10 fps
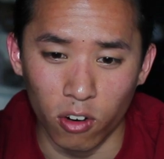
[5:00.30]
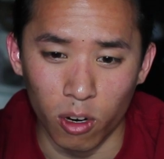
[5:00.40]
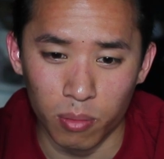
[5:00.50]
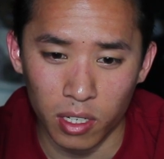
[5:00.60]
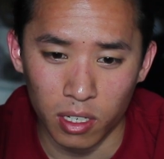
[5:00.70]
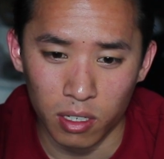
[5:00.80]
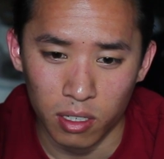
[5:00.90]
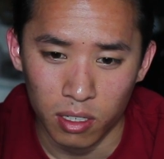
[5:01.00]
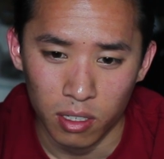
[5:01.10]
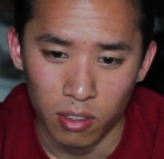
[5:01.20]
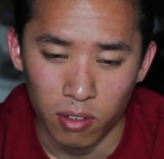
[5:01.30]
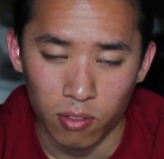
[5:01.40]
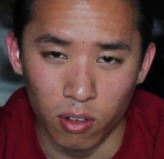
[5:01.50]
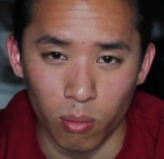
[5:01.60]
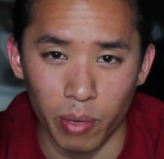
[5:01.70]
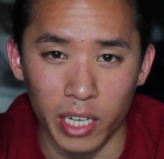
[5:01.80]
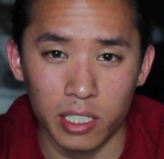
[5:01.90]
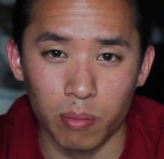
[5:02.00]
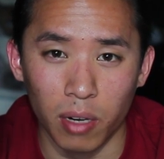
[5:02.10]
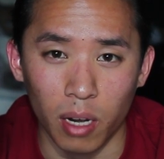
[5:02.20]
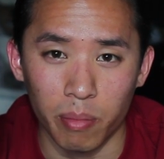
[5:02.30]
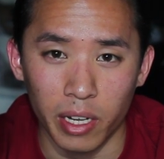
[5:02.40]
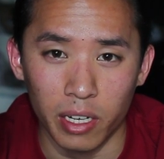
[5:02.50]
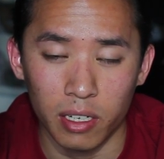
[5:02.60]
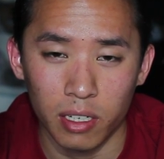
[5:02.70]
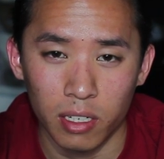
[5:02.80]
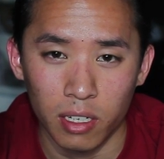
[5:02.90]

formula for basic pomade